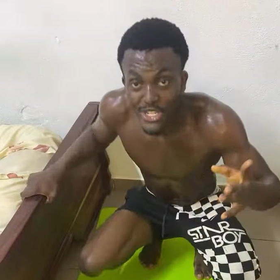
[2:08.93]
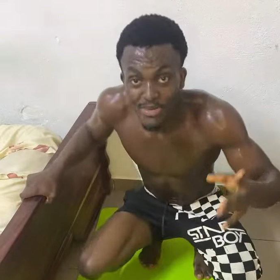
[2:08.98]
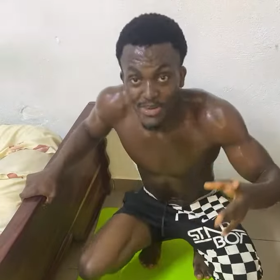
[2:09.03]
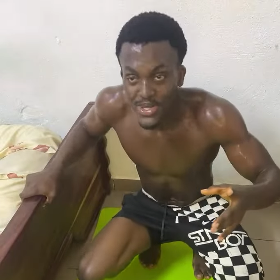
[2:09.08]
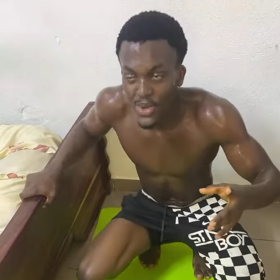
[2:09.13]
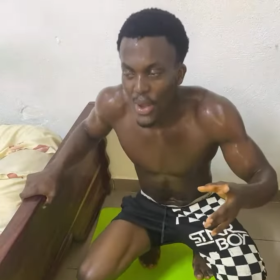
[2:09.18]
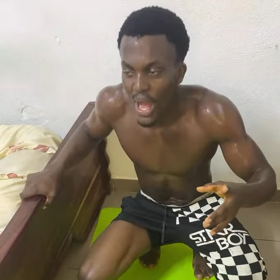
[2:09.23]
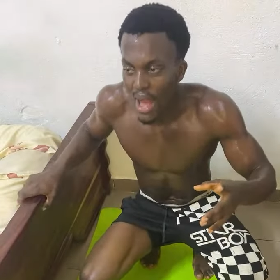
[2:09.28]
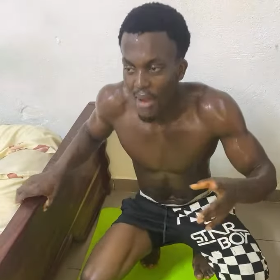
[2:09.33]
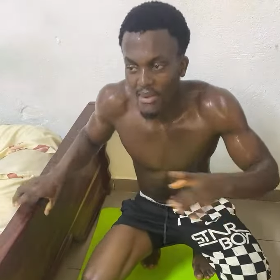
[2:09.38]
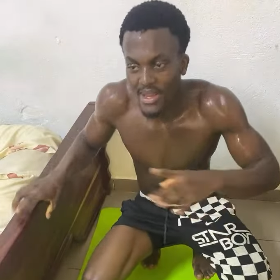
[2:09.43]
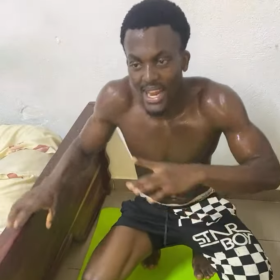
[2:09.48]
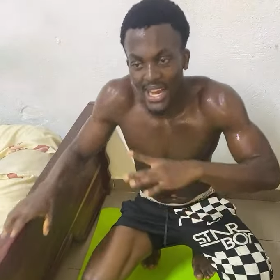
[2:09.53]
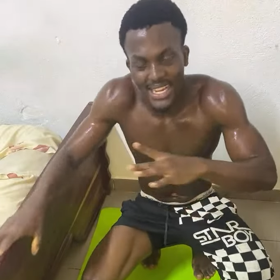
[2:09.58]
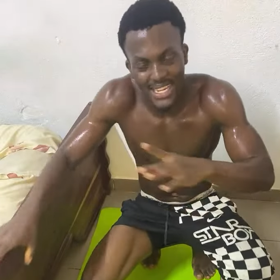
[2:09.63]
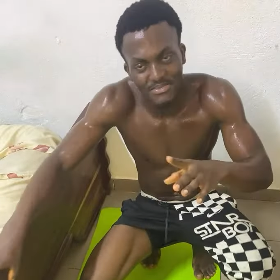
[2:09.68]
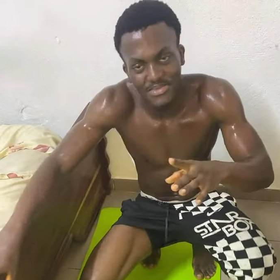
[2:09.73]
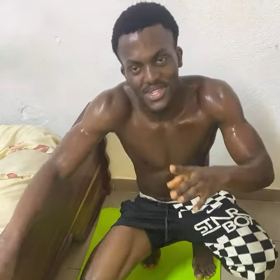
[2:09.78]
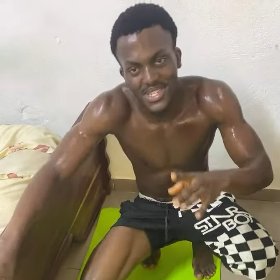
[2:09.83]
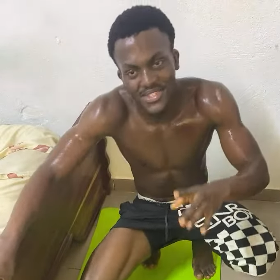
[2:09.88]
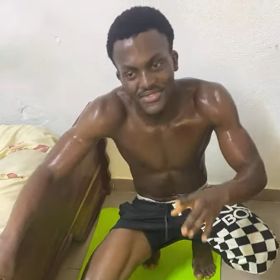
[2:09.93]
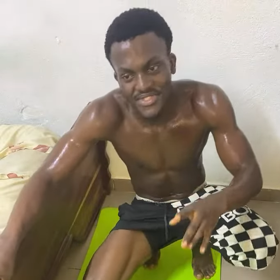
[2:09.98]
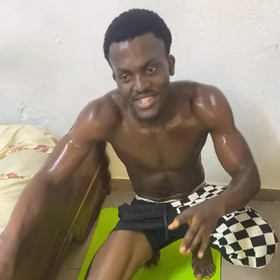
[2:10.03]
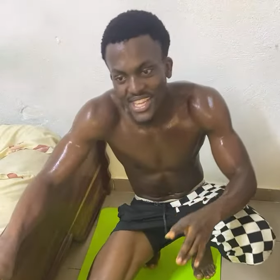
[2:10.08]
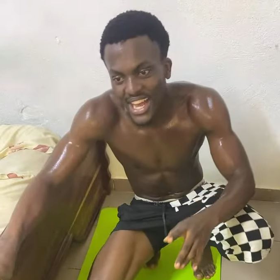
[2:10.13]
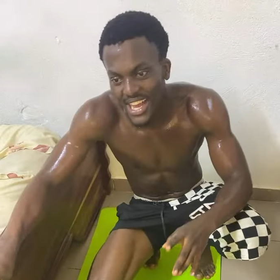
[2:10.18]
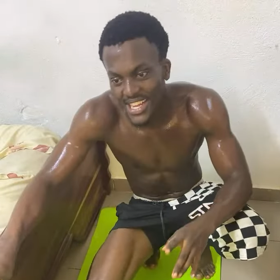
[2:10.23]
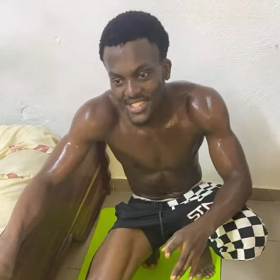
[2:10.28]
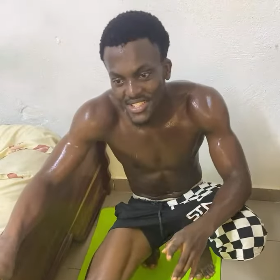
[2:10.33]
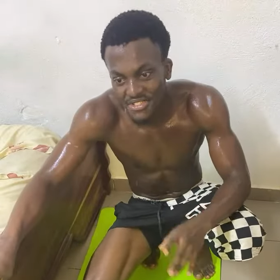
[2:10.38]
I mean, I can't believe it, guys. It's
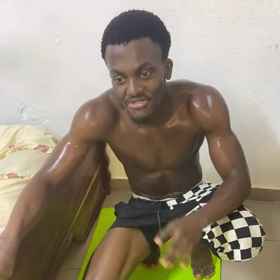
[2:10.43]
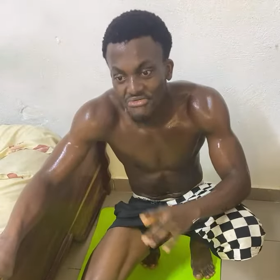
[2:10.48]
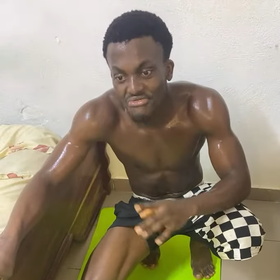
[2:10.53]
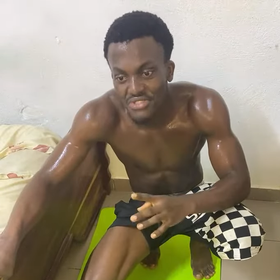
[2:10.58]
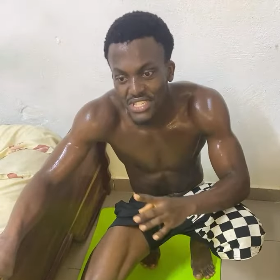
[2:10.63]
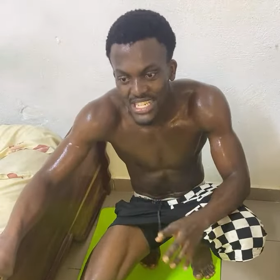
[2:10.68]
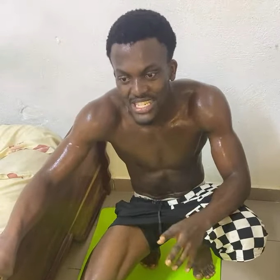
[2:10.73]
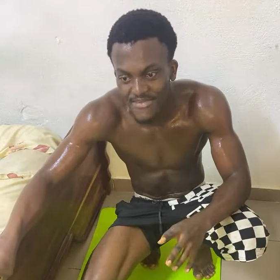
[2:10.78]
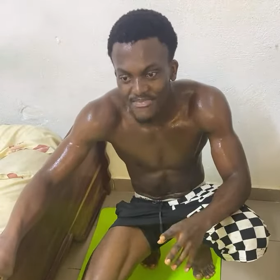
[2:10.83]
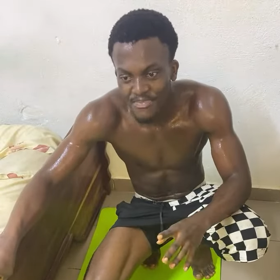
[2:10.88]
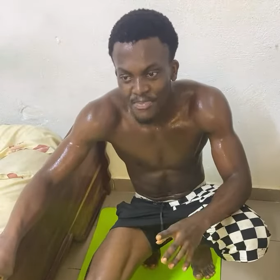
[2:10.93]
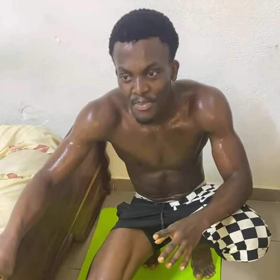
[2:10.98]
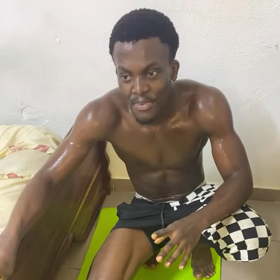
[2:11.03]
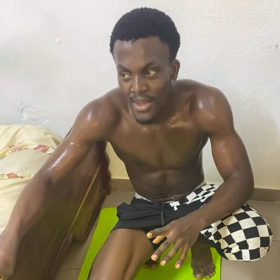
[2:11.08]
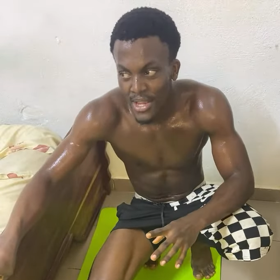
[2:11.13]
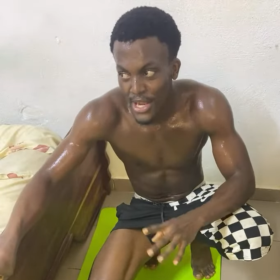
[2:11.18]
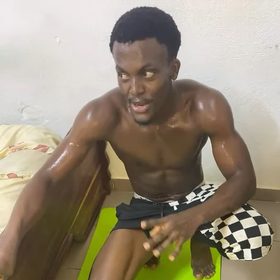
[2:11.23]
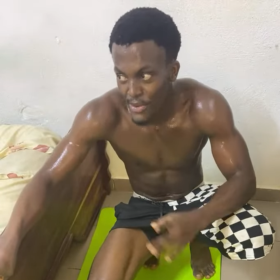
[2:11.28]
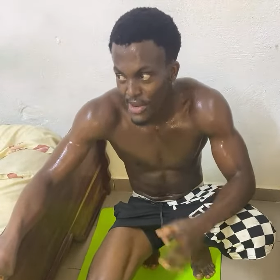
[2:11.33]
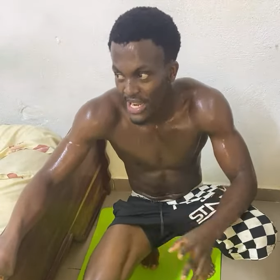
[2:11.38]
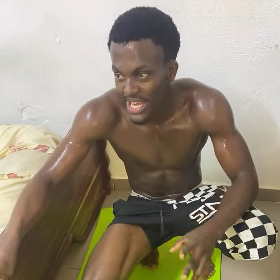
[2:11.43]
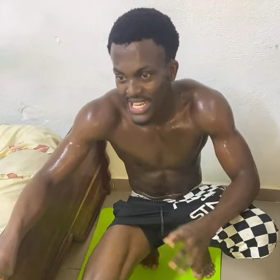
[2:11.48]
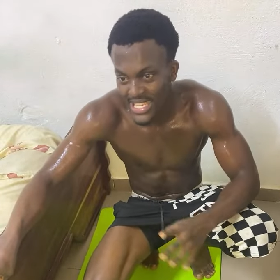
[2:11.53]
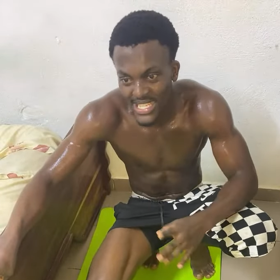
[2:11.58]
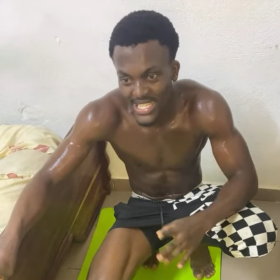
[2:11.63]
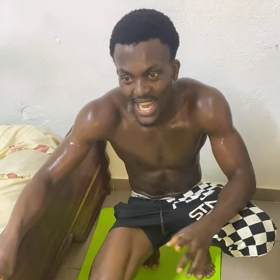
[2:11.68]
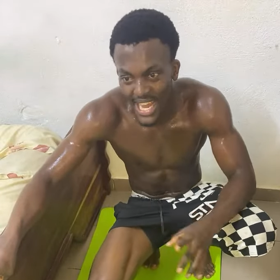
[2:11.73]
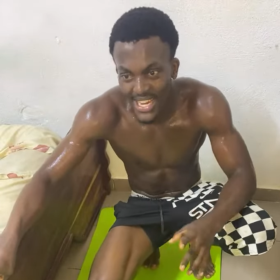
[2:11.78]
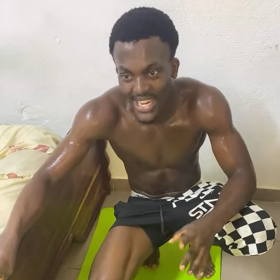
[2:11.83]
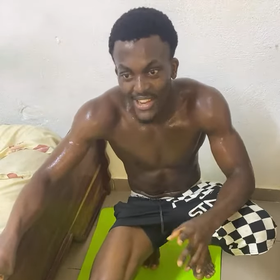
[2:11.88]
really,
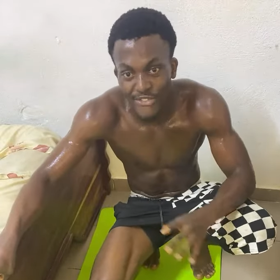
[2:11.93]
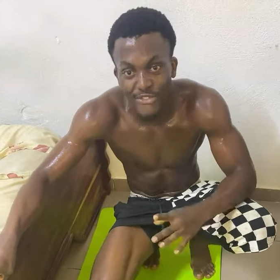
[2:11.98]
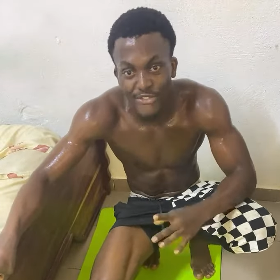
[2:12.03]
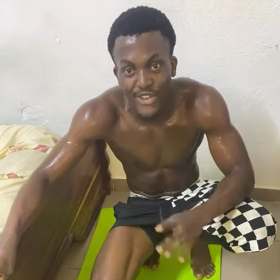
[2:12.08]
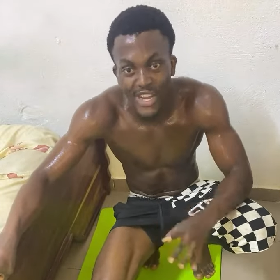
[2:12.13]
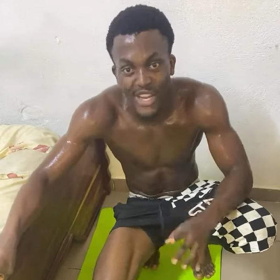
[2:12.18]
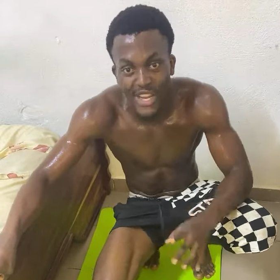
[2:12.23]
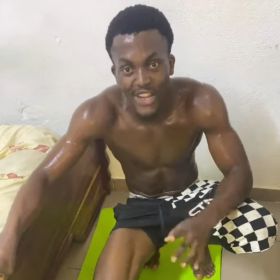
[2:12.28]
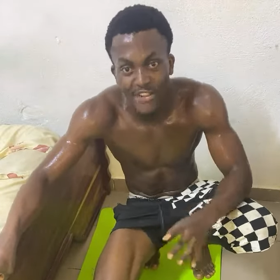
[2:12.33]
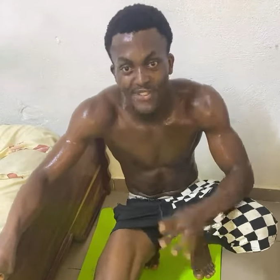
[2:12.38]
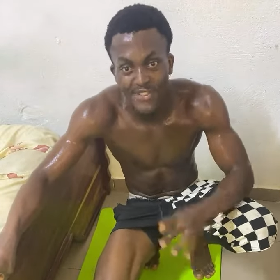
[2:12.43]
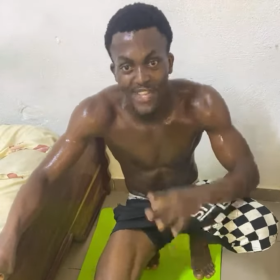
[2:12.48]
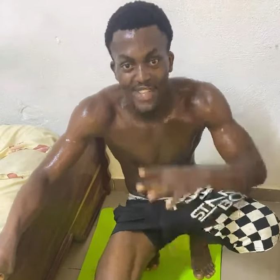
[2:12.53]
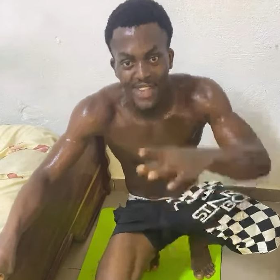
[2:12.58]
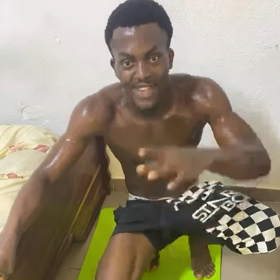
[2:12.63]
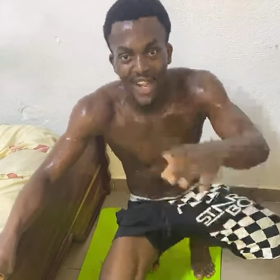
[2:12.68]
really exciting.